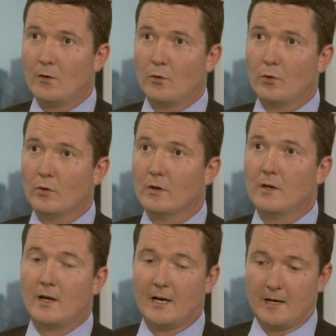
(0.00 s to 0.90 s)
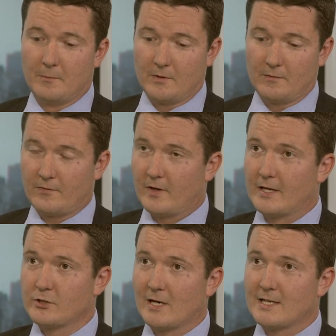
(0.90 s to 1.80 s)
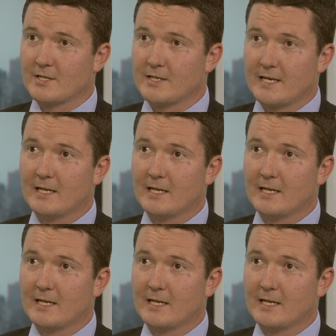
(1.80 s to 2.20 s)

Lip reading: all financial assets